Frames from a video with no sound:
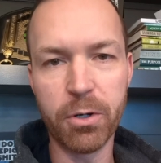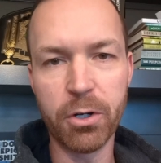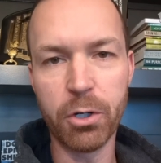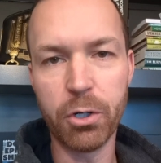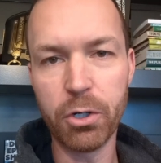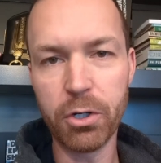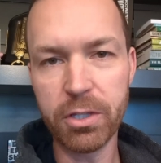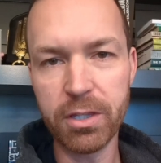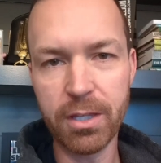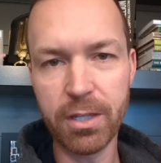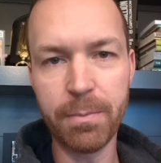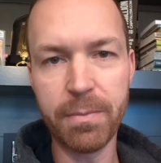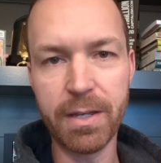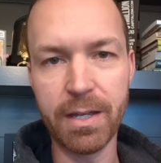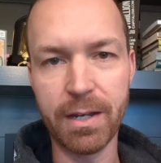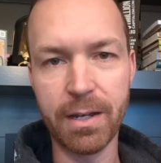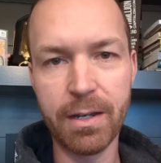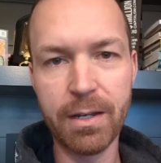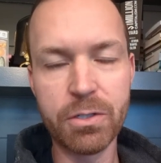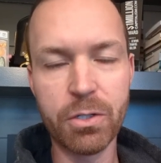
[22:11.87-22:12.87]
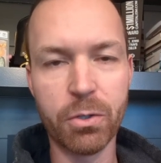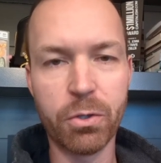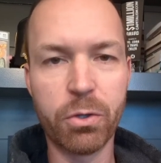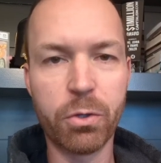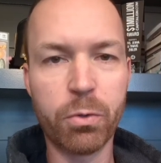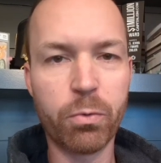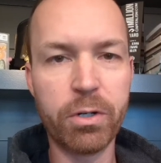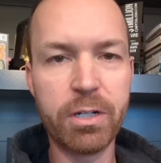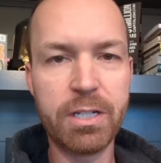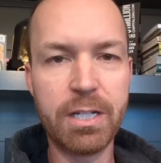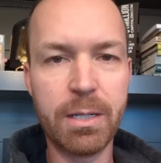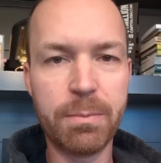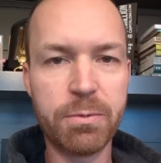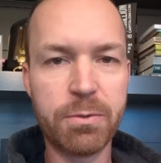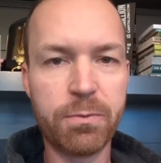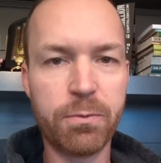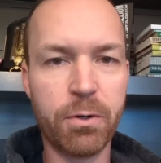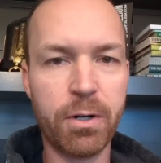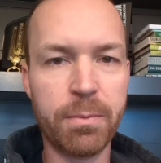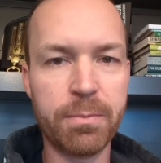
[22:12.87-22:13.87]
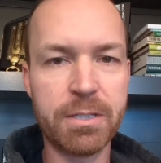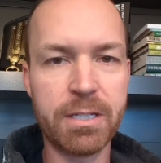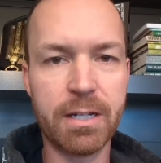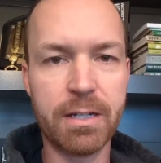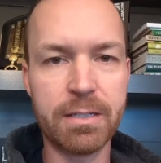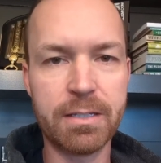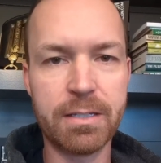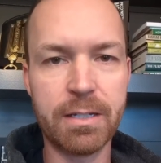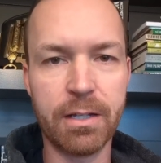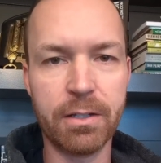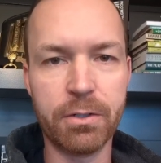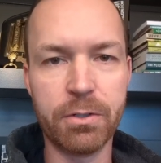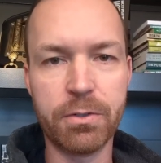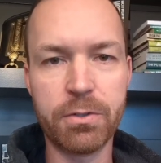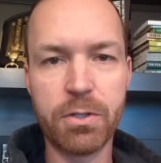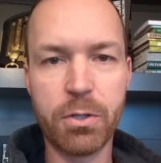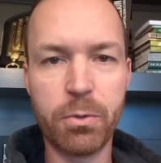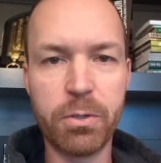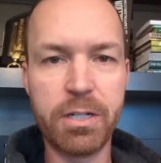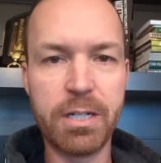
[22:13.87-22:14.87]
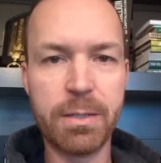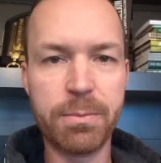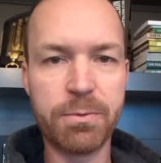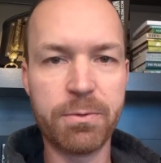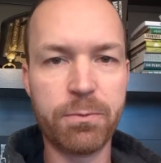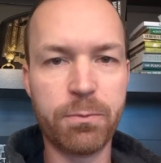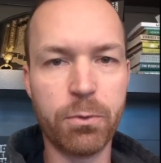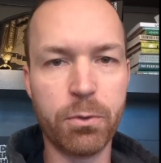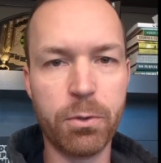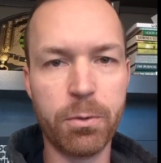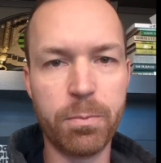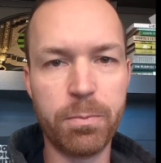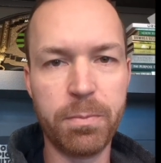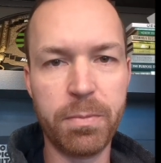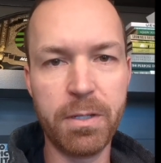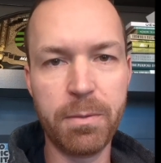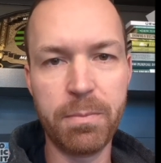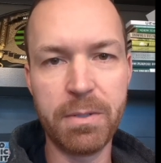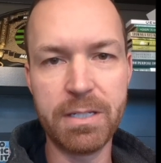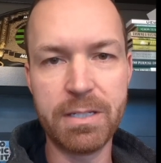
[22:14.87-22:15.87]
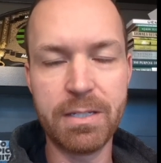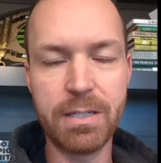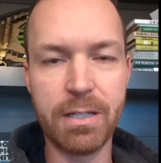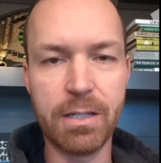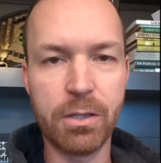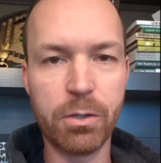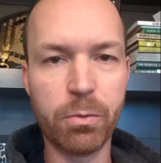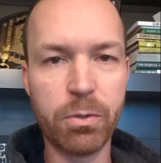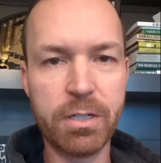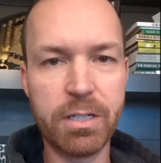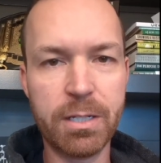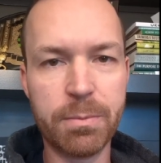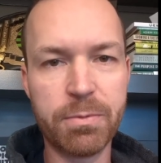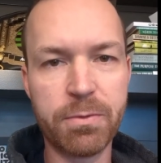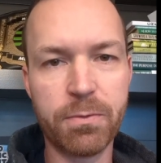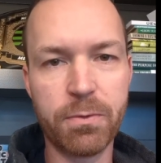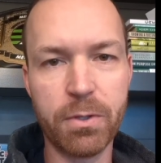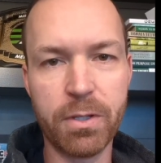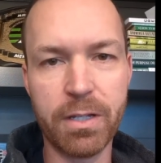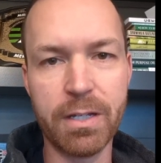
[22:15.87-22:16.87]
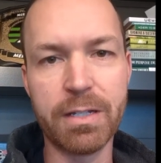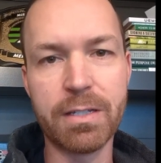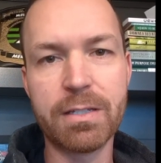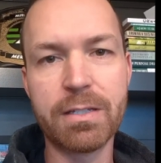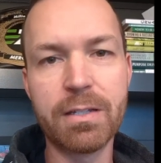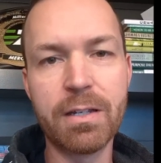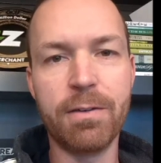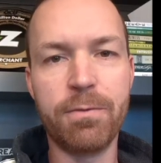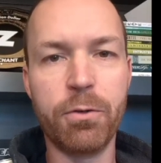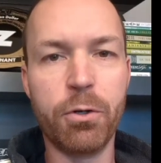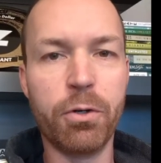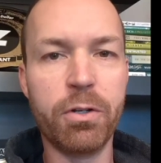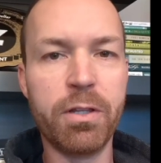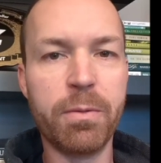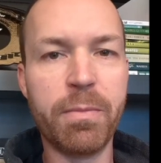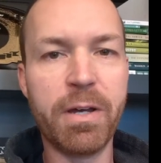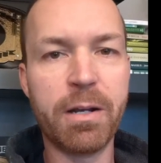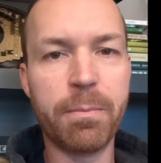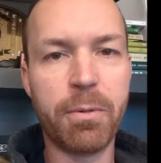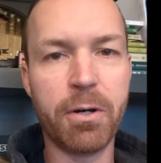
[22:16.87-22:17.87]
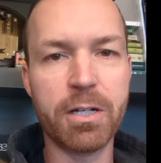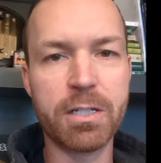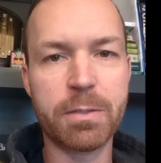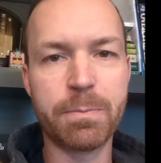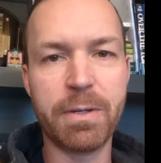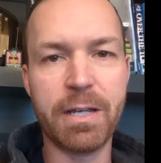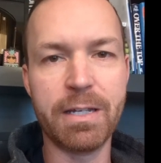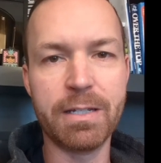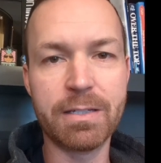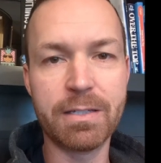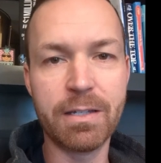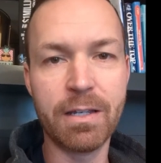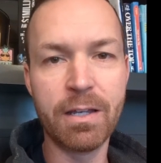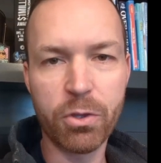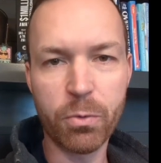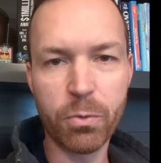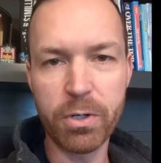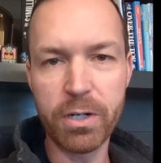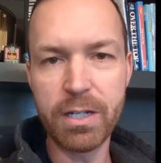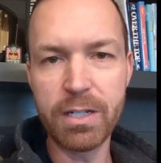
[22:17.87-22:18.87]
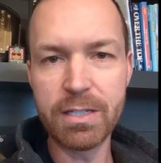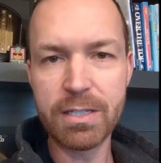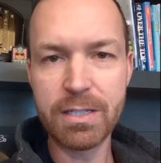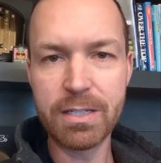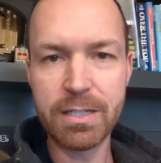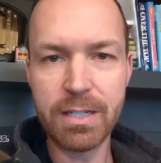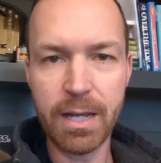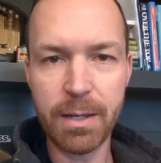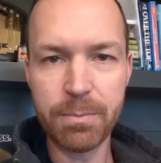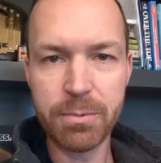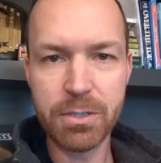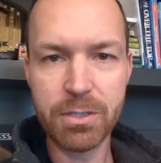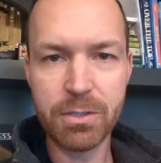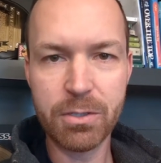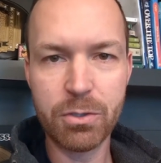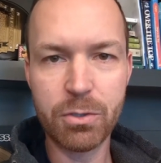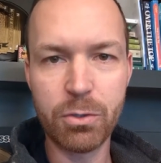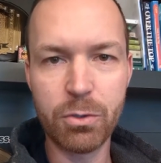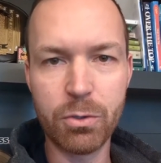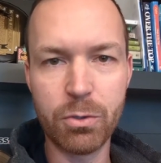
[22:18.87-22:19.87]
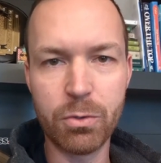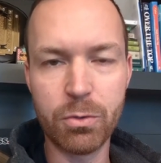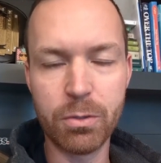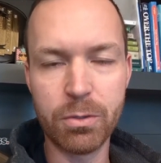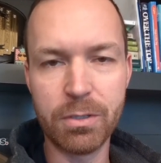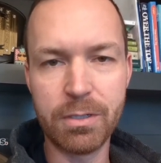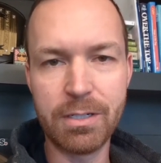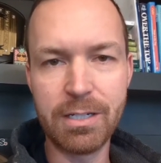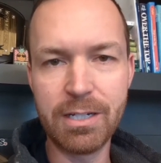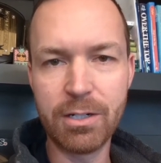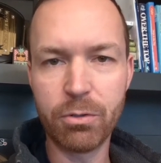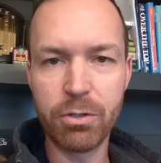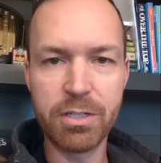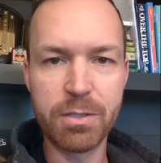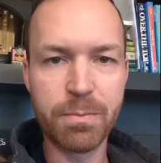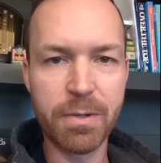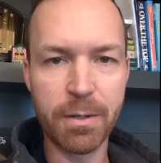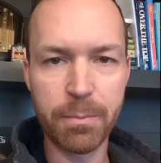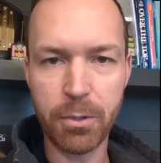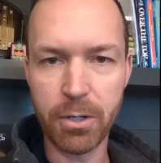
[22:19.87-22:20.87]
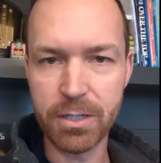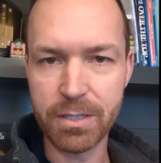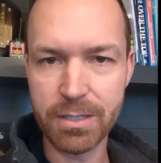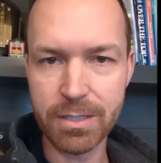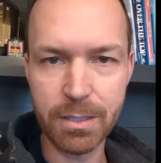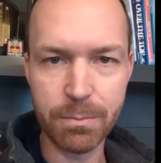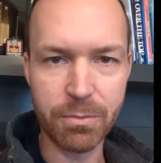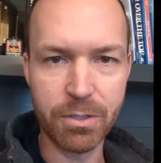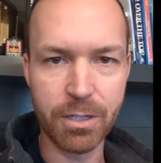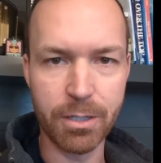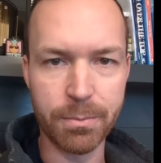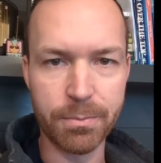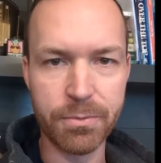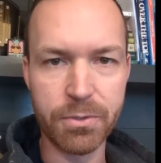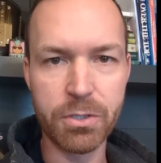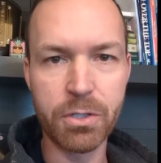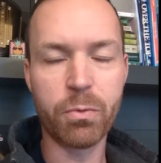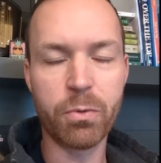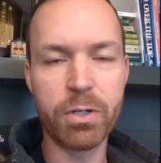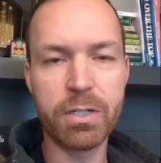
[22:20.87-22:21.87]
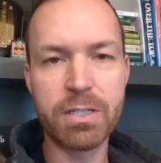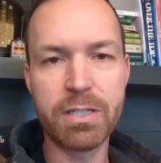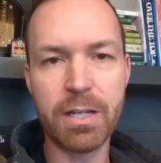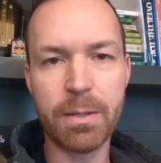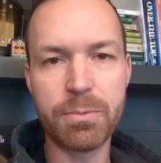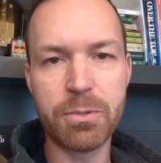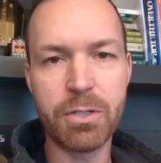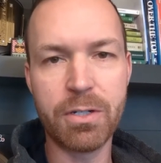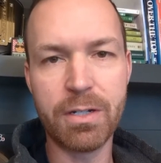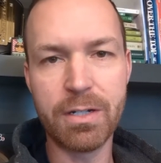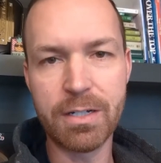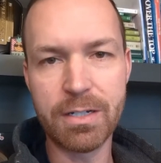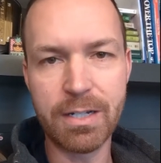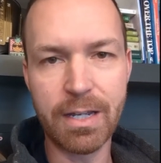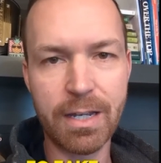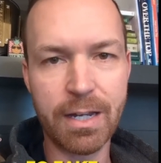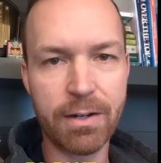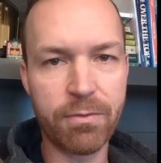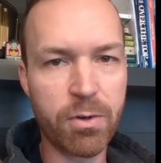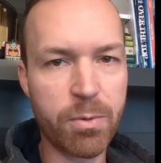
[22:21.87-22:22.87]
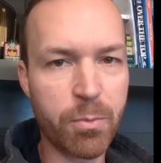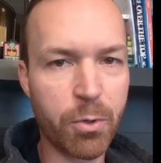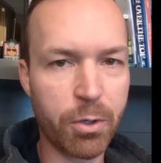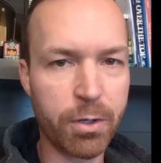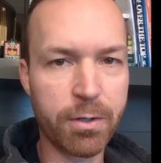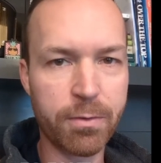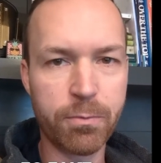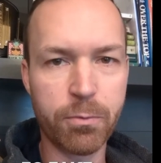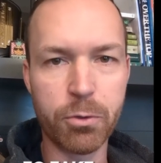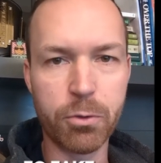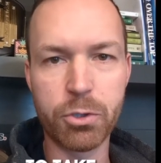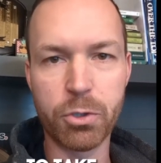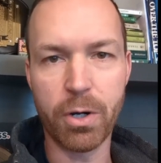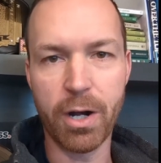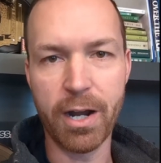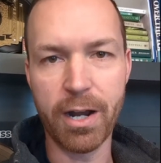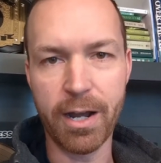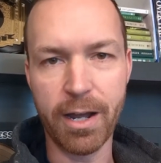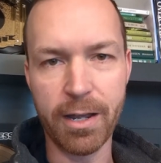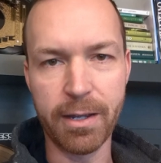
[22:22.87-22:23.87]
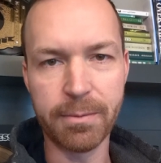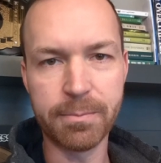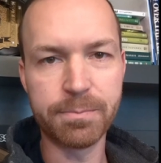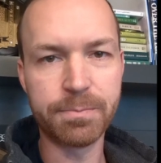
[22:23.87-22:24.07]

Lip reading: want to hook them in. So 3 tips for Amazon sellers, 3 tips for PPC, 3 tips for this. If you're in the menopause space, 3 steps to decrease menopause symptoms, 3 steps you need to take every morning for dry eye,